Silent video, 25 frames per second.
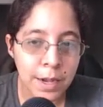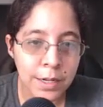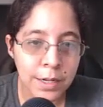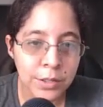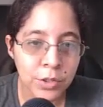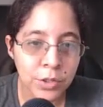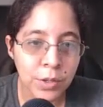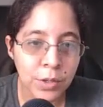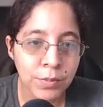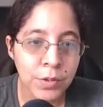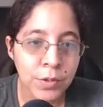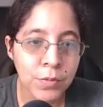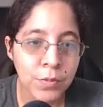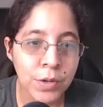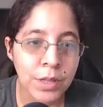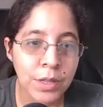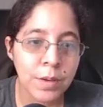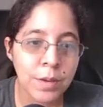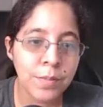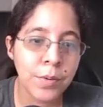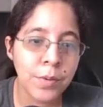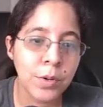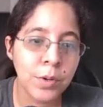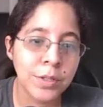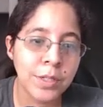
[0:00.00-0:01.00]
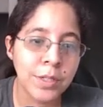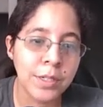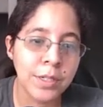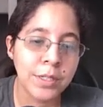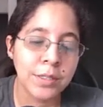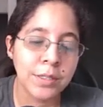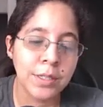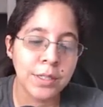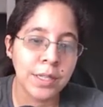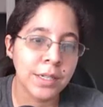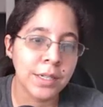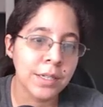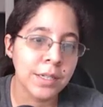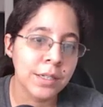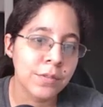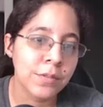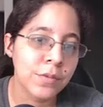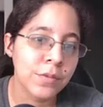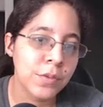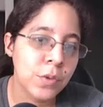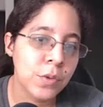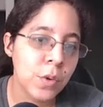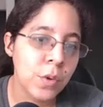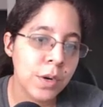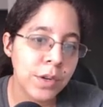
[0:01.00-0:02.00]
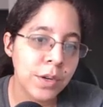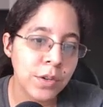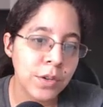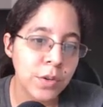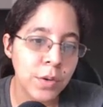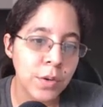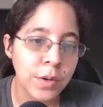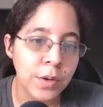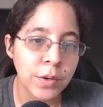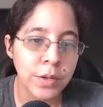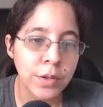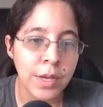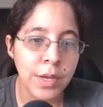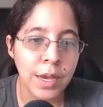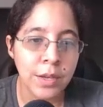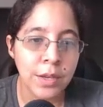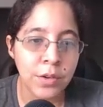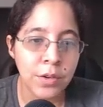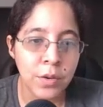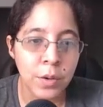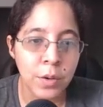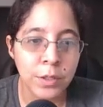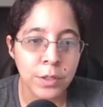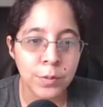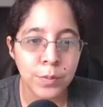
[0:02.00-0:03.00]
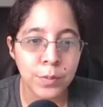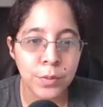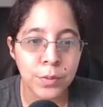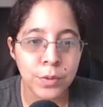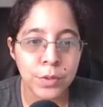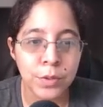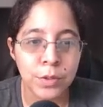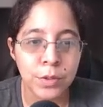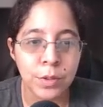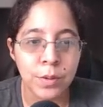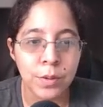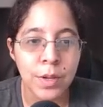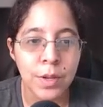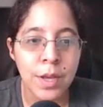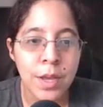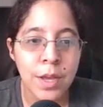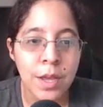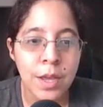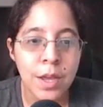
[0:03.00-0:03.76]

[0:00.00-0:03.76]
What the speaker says: Something really important is that if you are a US person,